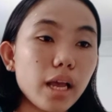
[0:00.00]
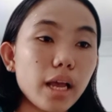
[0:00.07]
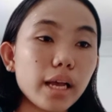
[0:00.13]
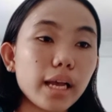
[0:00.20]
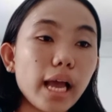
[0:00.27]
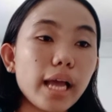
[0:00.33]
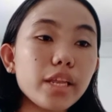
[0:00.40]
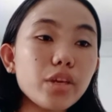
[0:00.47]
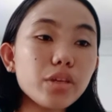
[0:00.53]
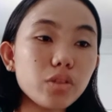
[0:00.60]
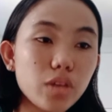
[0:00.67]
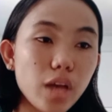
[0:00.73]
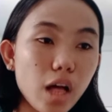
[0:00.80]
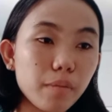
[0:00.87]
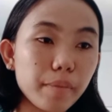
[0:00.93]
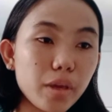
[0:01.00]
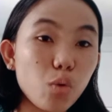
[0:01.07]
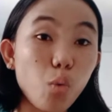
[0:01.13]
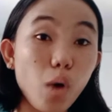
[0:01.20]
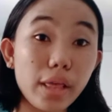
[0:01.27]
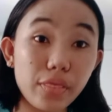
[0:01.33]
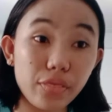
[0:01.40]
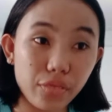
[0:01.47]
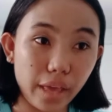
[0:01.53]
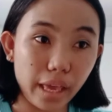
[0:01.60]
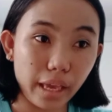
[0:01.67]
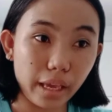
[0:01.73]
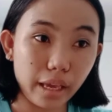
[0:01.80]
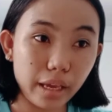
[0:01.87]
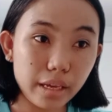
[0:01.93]
can you tell me one
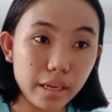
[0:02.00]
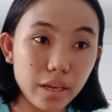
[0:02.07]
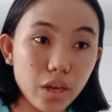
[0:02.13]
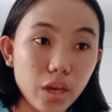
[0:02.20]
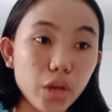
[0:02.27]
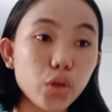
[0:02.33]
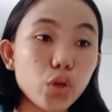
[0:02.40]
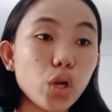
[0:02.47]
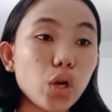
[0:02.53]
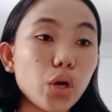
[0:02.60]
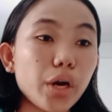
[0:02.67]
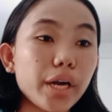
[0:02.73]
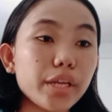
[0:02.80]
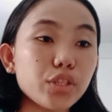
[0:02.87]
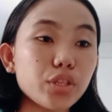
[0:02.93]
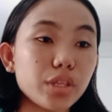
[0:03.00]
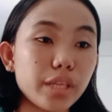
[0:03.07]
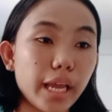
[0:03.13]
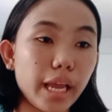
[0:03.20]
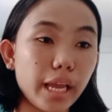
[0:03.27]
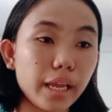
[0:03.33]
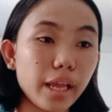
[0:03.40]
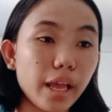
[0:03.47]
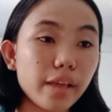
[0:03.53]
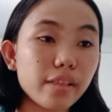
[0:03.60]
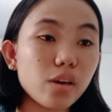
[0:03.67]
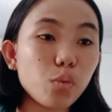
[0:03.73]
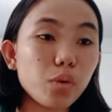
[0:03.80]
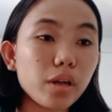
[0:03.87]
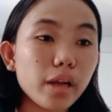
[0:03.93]
thing you learned today that
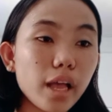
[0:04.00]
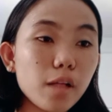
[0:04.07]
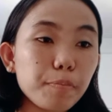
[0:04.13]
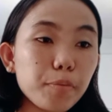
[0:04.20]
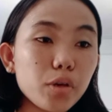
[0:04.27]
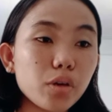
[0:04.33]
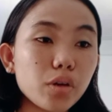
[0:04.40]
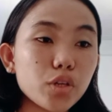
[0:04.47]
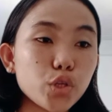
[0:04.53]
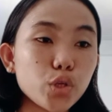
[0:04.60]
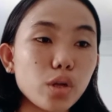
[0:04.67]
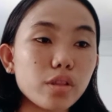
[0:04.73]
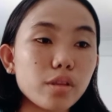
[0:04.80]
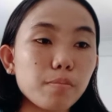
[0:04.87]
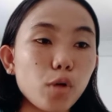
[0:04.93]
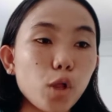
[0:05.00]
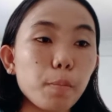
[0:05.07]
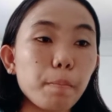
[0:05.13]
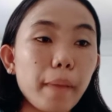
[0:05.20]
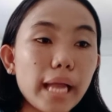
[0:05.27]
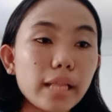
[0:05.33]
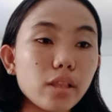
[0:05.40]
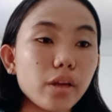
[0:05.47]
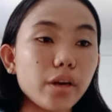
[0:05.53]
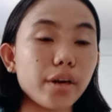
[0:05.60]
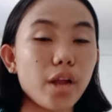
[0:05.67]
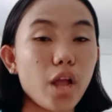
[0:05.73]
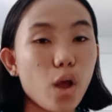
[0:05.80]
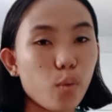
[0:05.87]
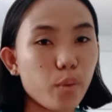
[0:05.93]
will help you control the ball better
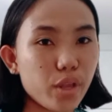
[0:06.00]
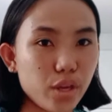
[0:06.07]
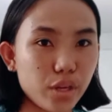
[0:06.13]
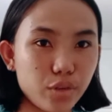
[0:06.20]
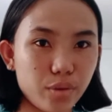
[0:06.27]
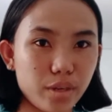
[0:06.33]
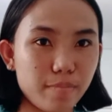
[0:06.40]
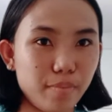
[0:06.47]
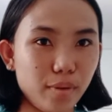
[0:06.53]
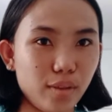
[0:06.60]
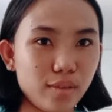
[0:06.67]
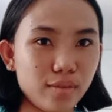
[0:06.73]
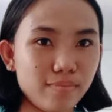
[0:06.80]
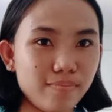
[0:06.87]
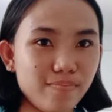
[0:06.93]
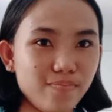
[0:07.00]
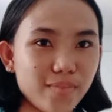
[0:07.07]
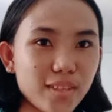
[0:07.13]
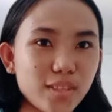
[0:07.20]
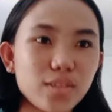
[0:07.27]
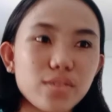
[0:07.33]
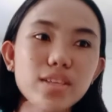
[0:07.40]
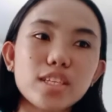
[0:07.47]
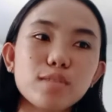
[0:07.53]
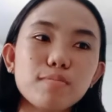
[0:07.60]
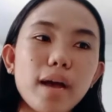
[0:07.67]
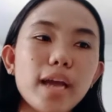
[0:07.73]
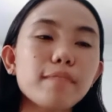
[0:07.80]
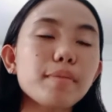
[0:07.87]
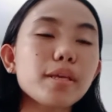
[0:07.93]
when you dribble? So this
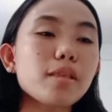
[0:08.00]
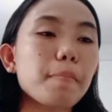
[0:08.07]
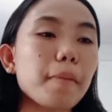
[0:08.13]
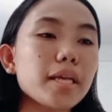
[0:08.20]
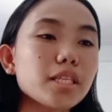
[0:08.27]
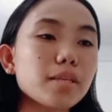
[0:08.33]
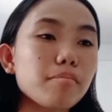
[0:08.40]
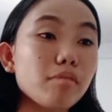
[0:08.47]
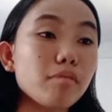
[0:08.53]
might be the possible